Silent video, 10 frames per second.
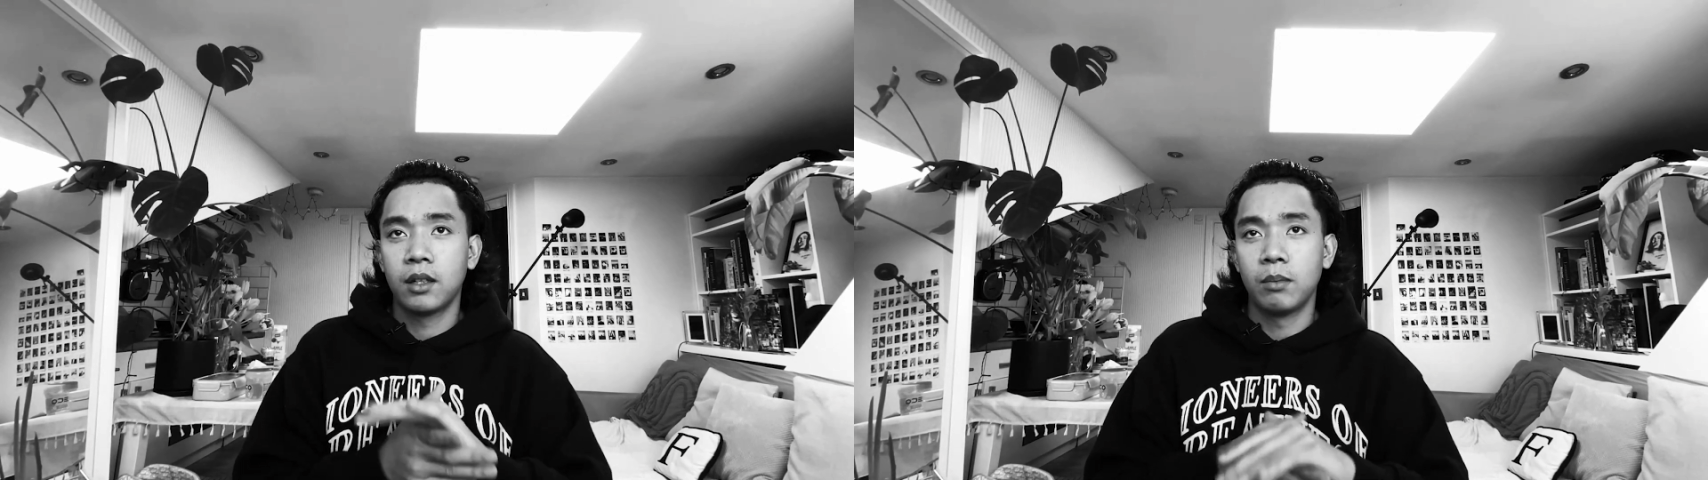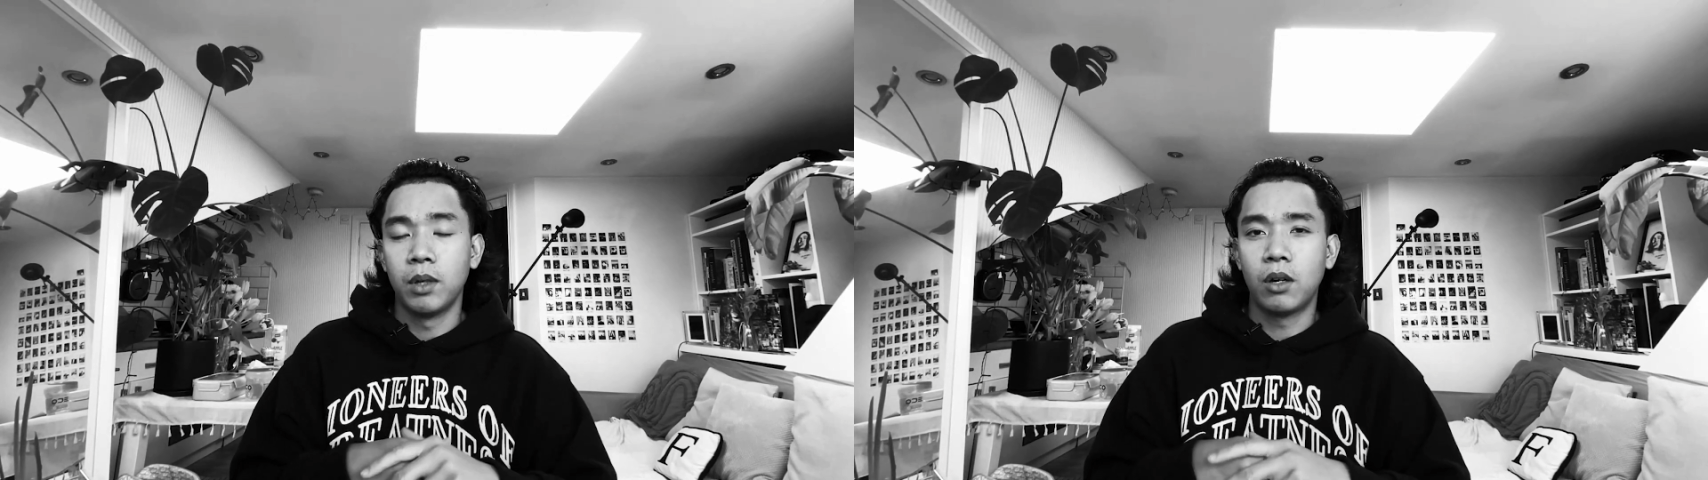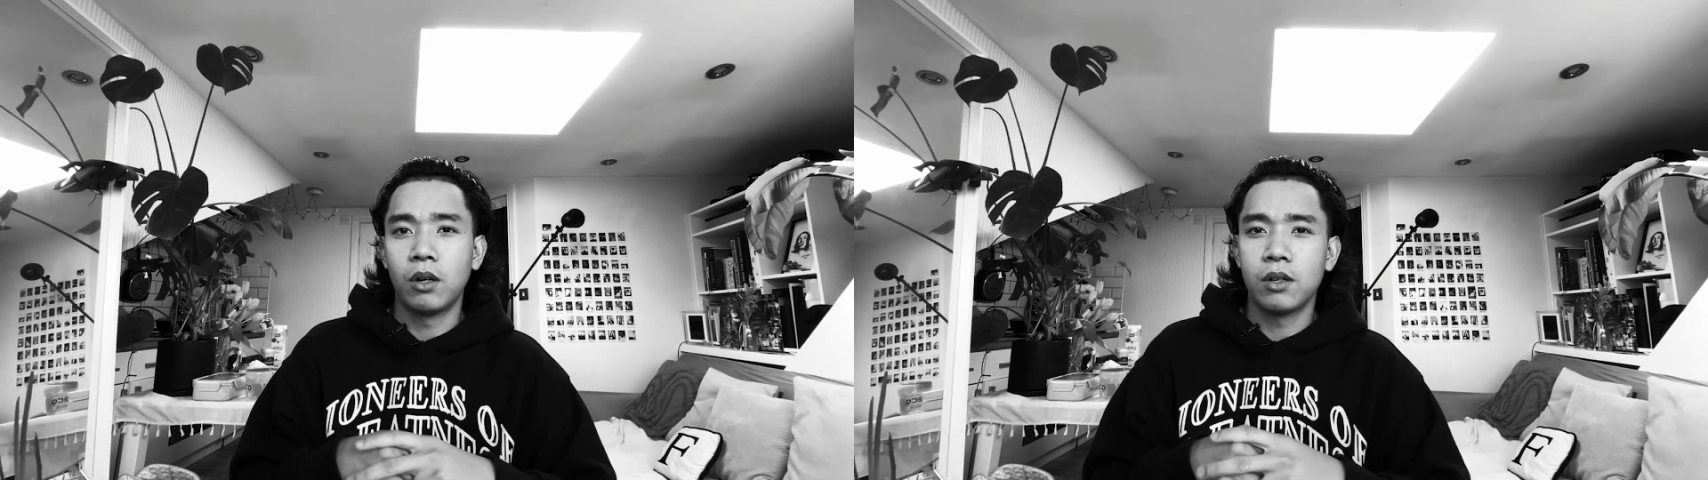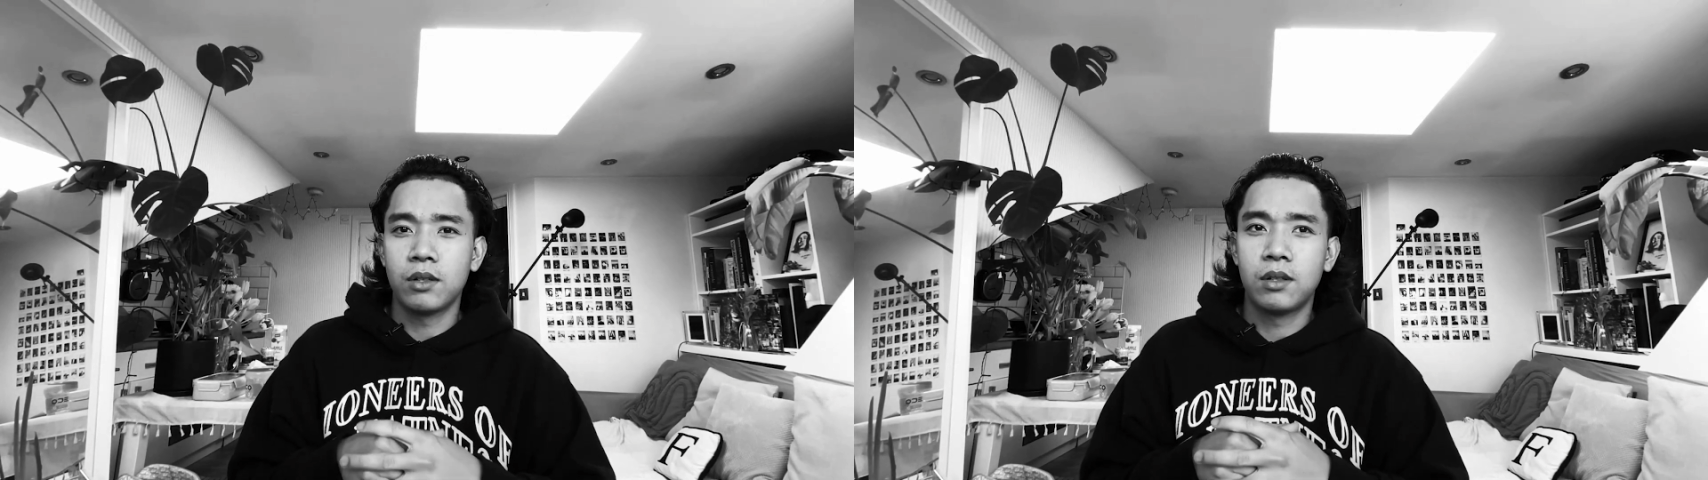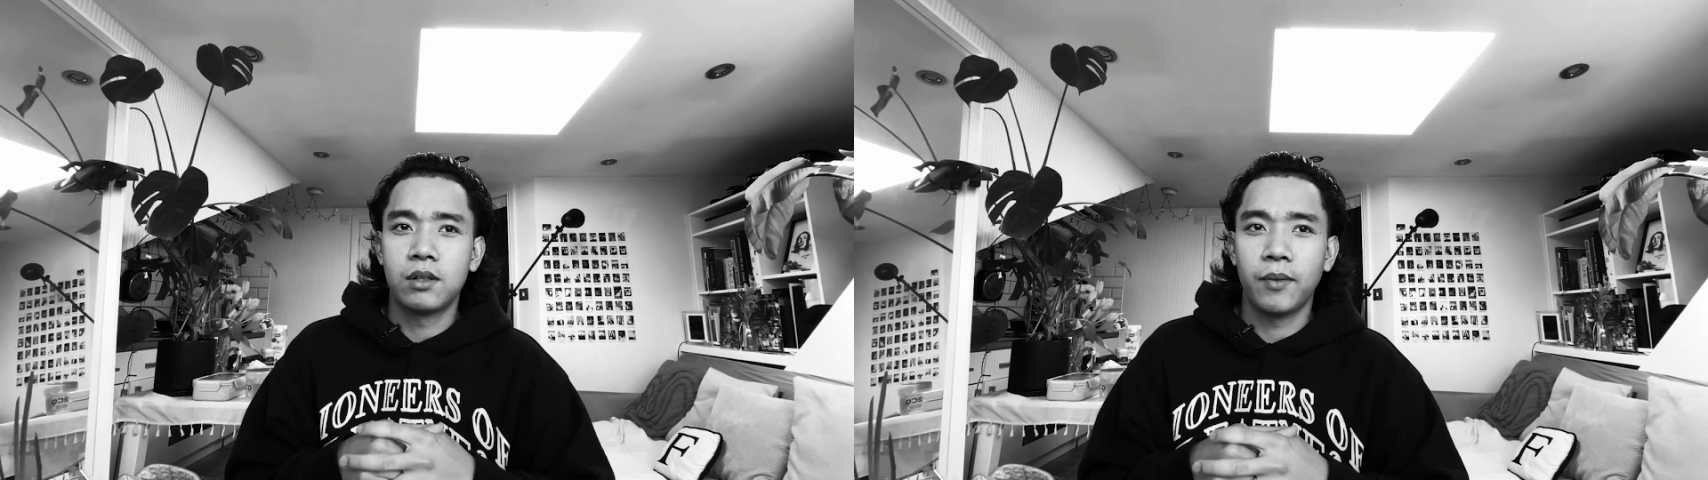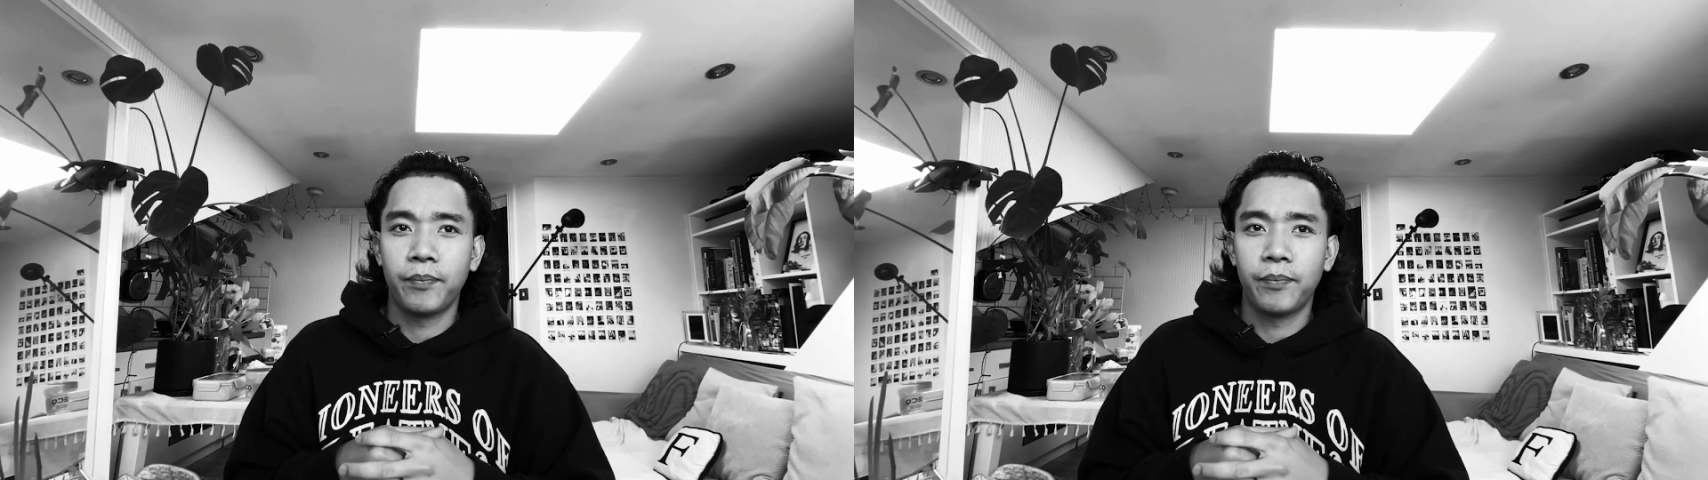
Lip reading: because